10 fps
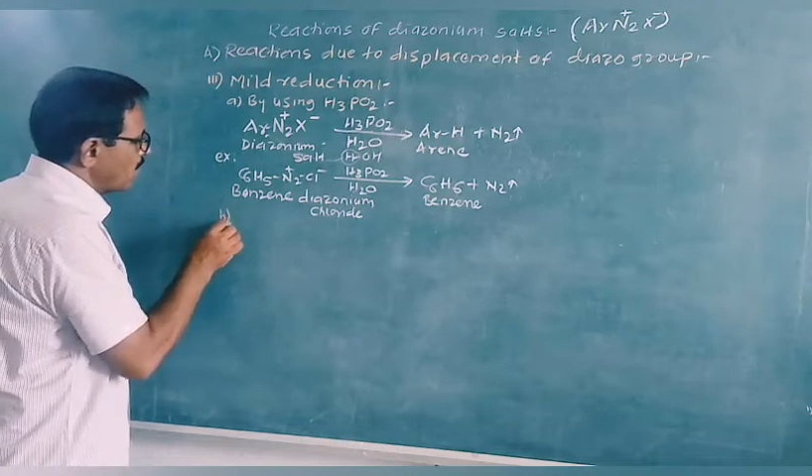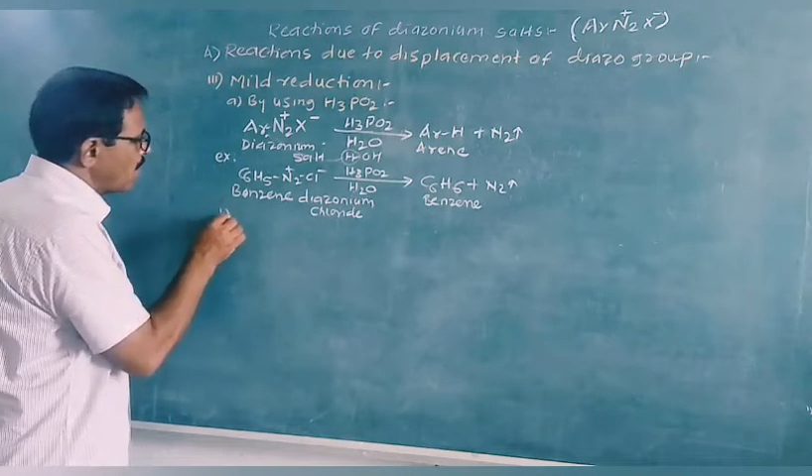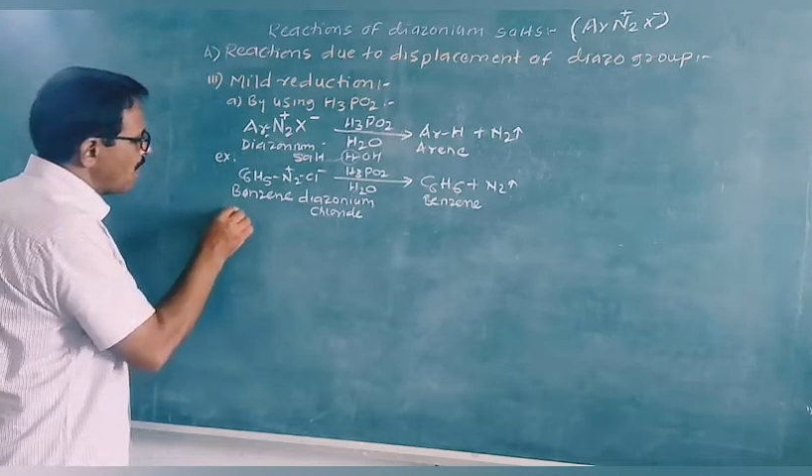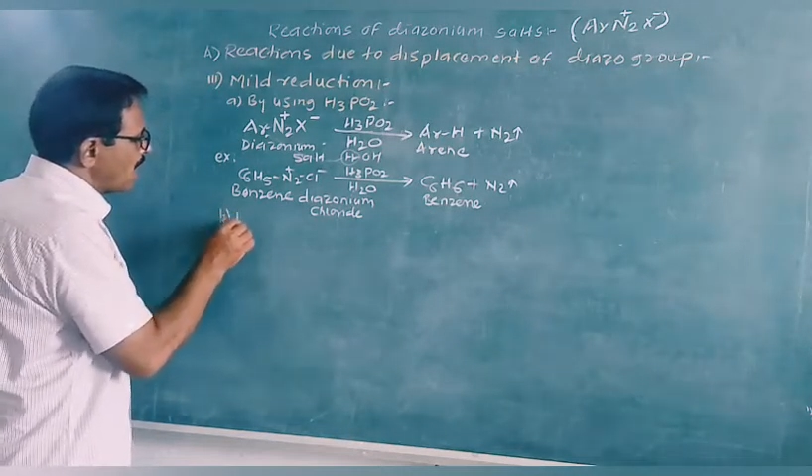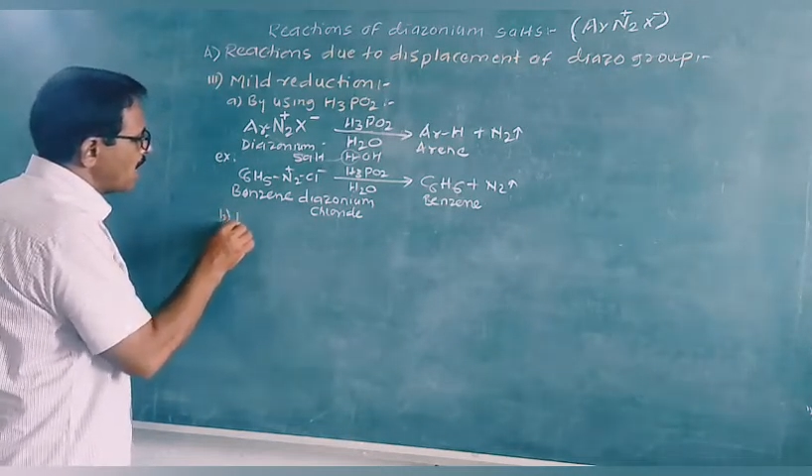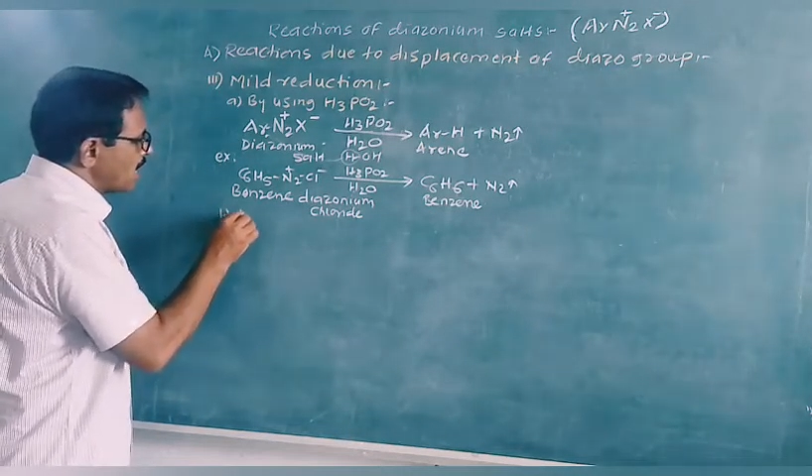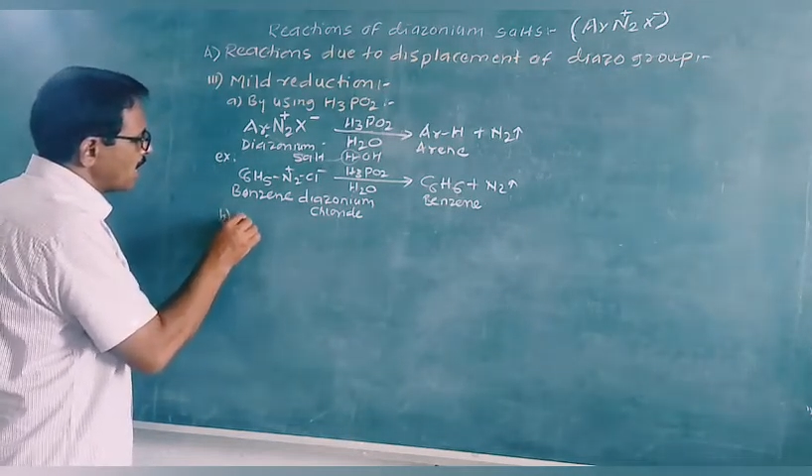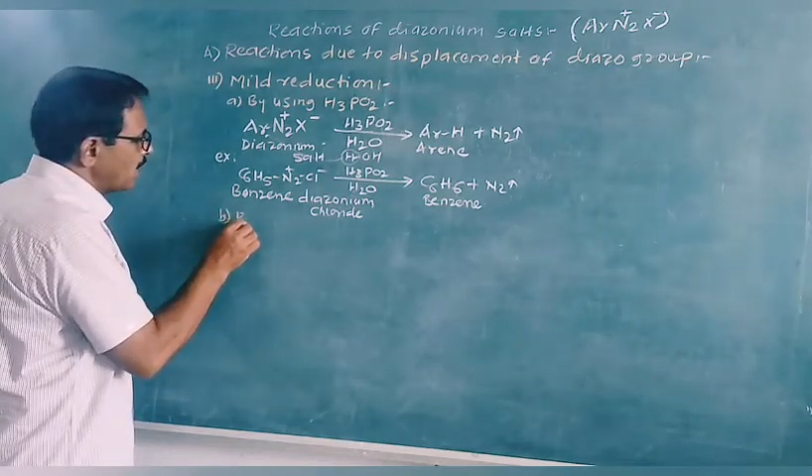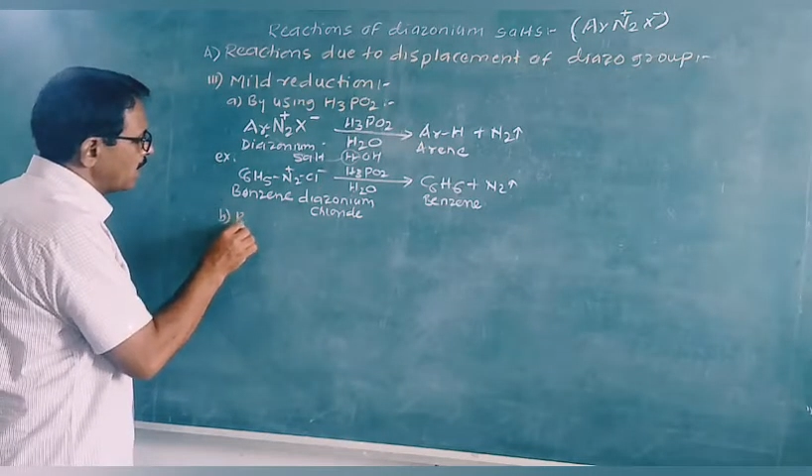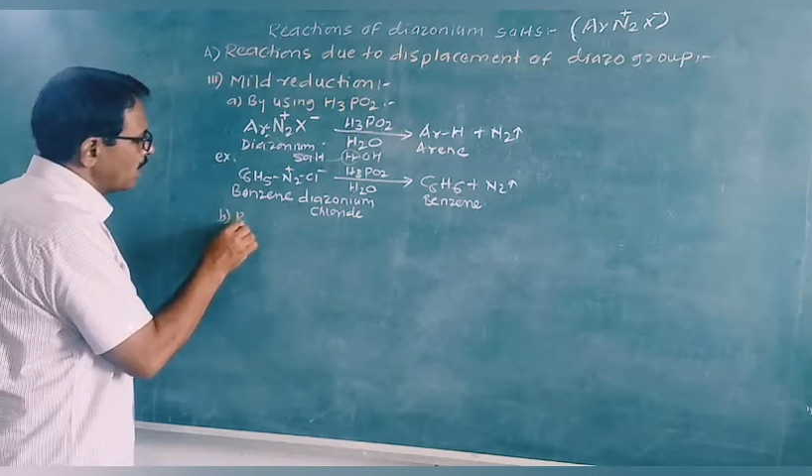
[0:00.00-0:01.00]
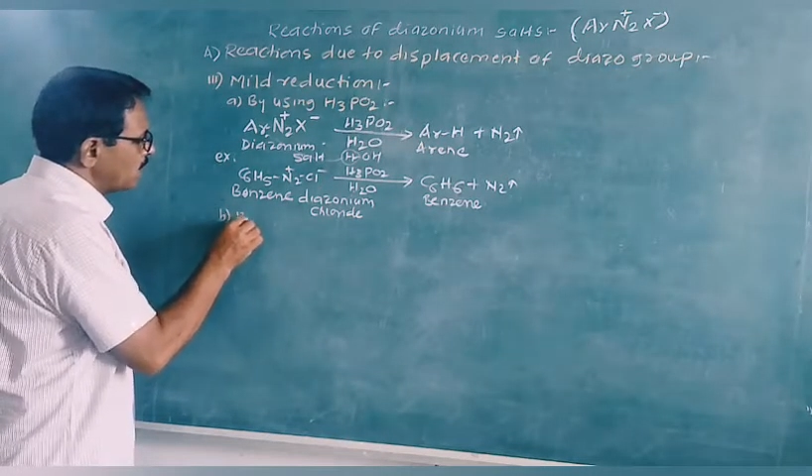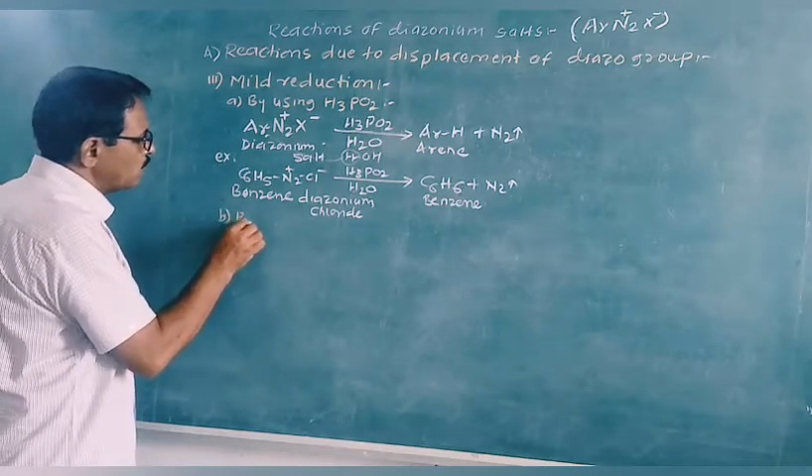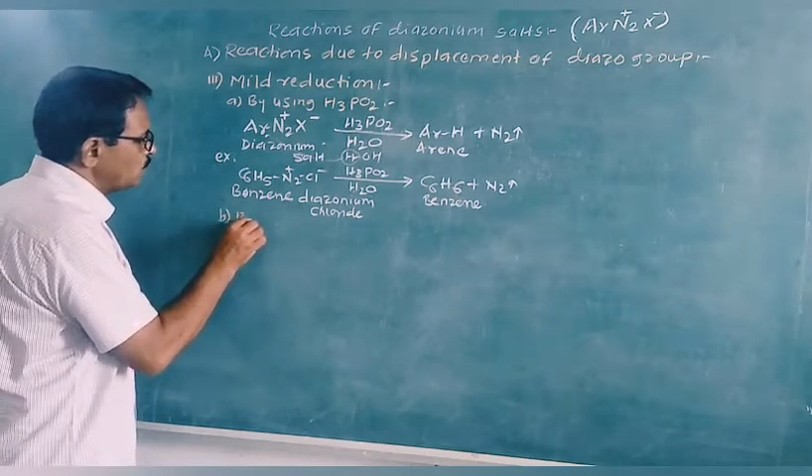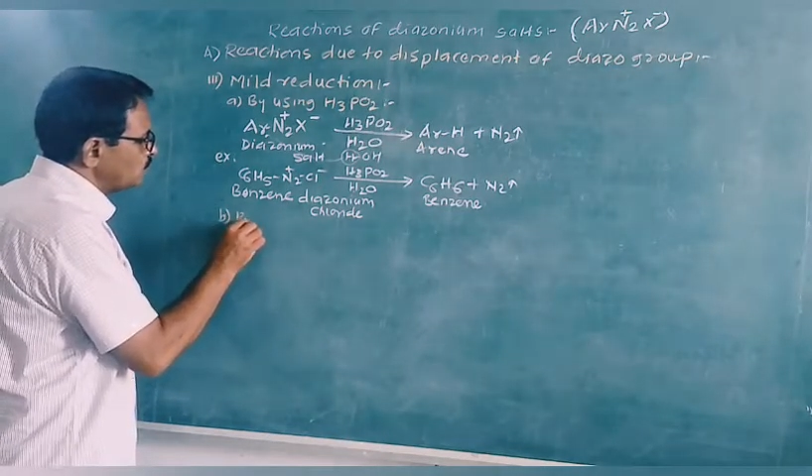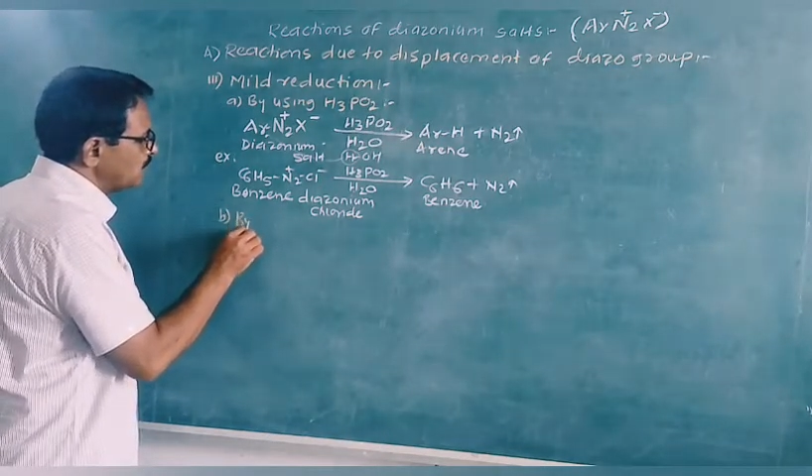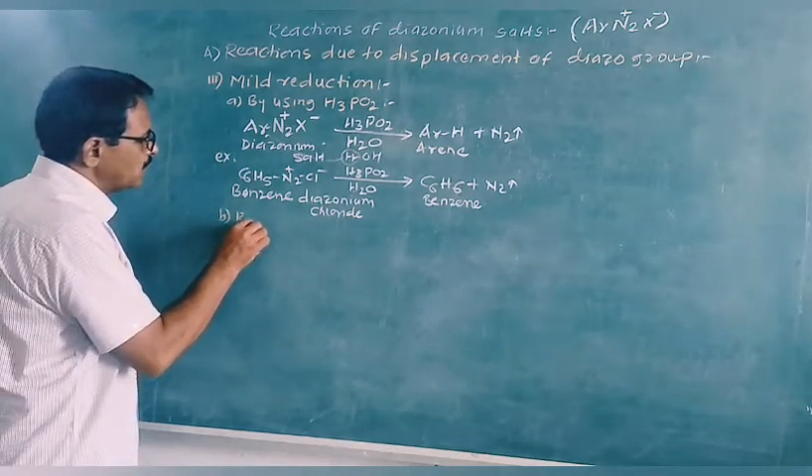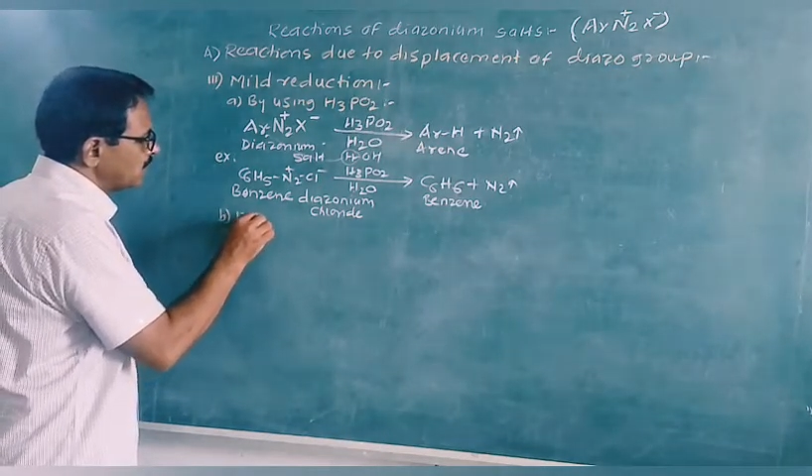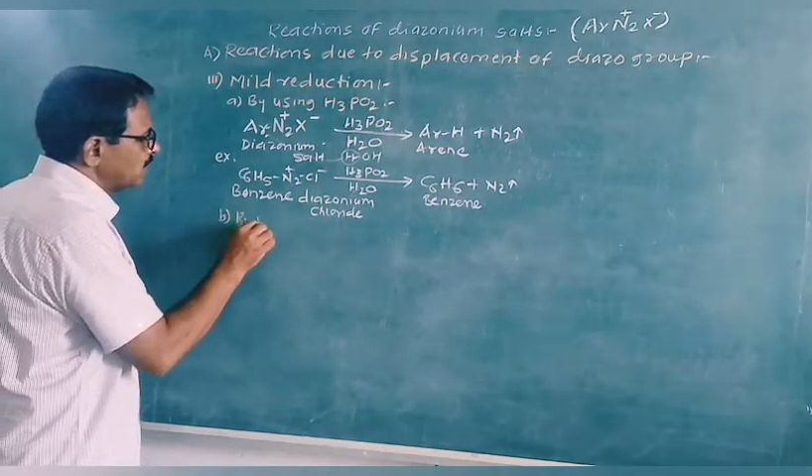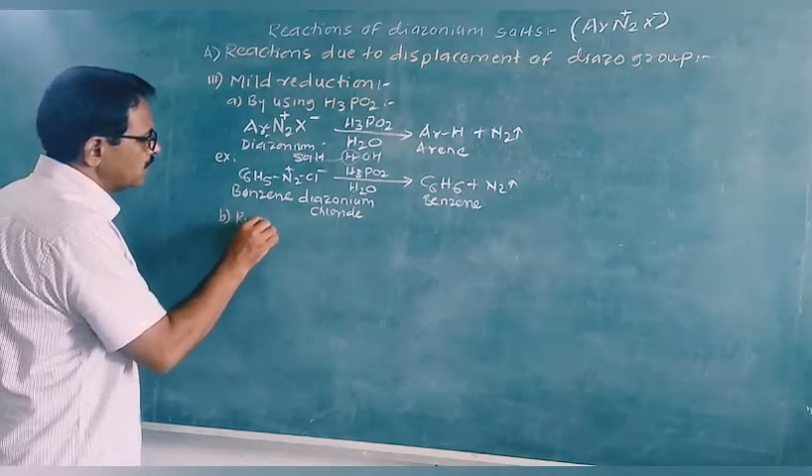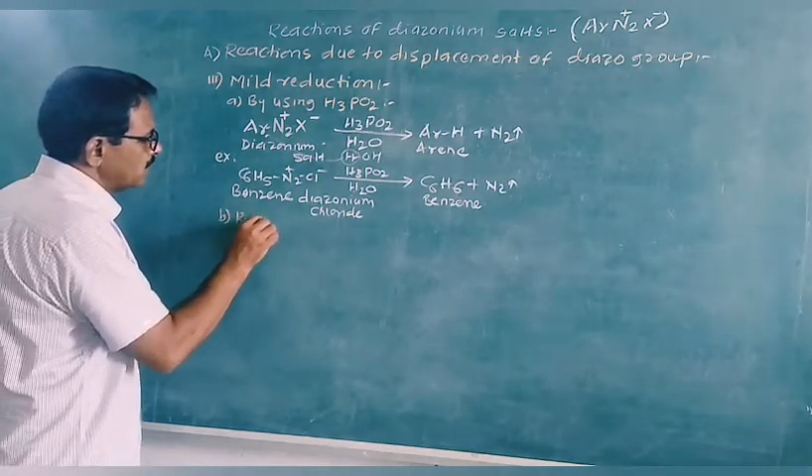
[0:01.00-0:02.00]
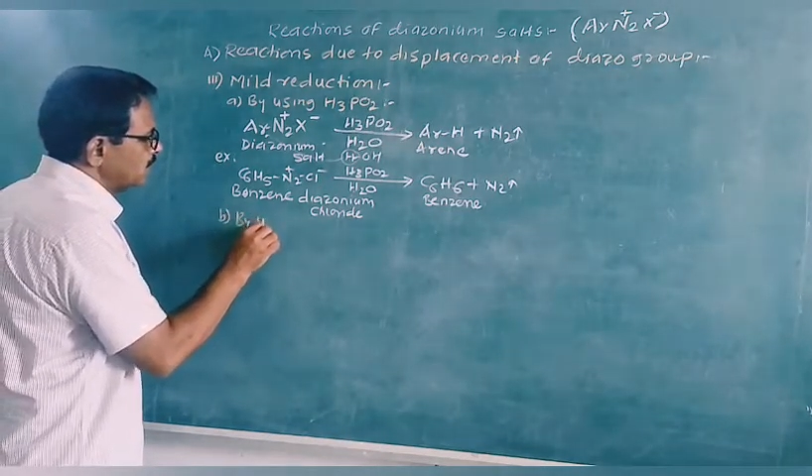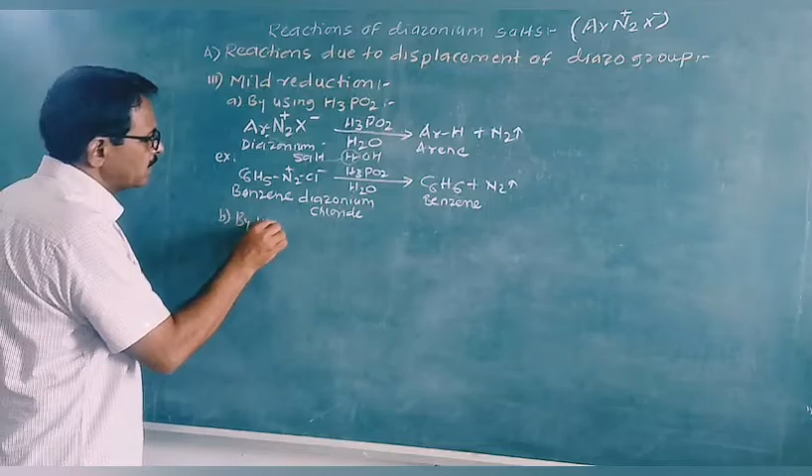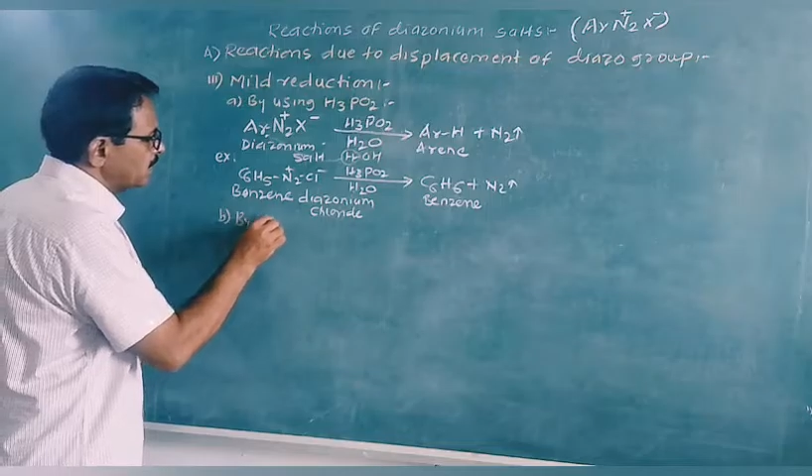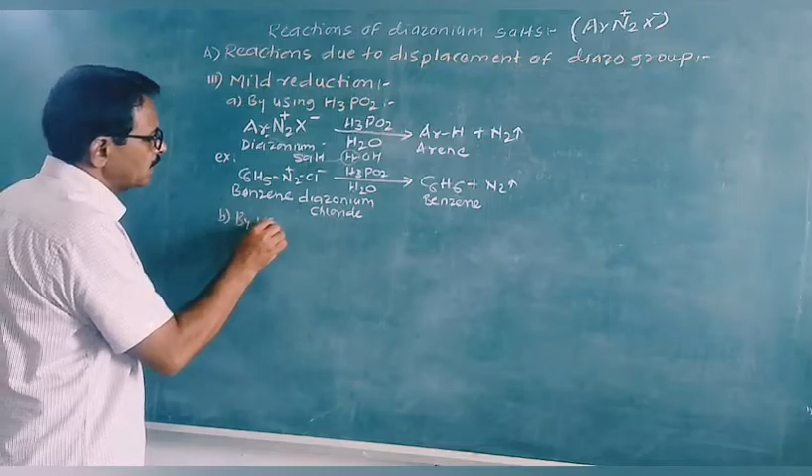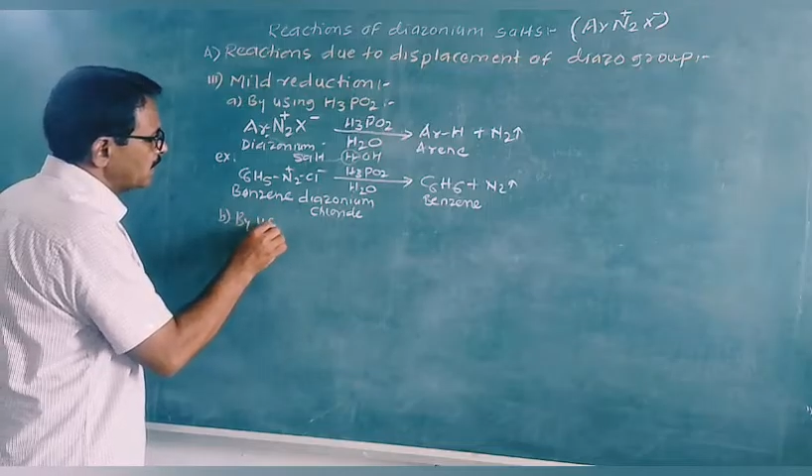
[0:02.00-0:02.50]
by using